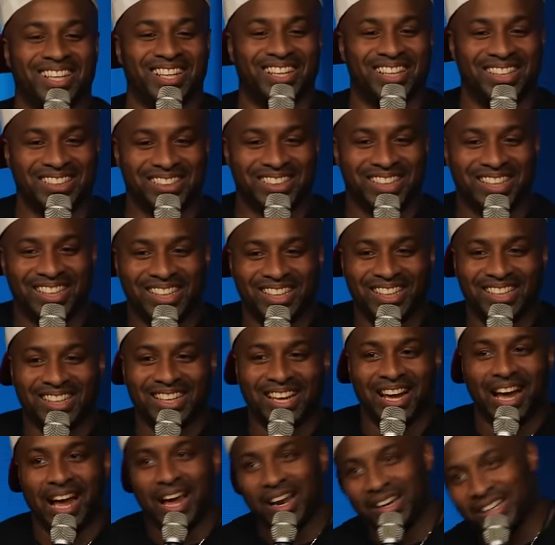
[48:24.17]
this,
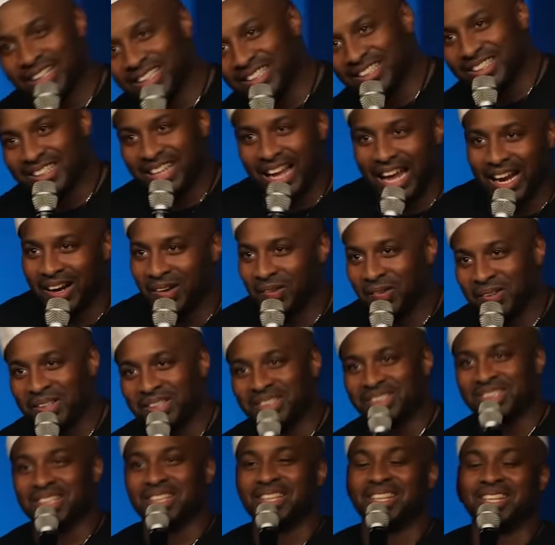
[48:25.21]
I, this is, I don't want to
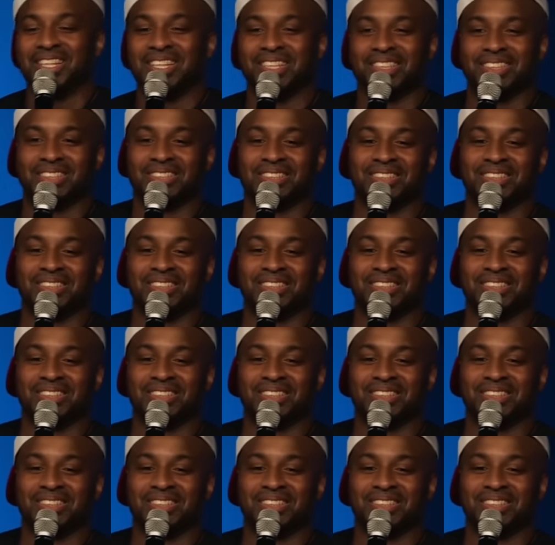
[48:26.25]
see this.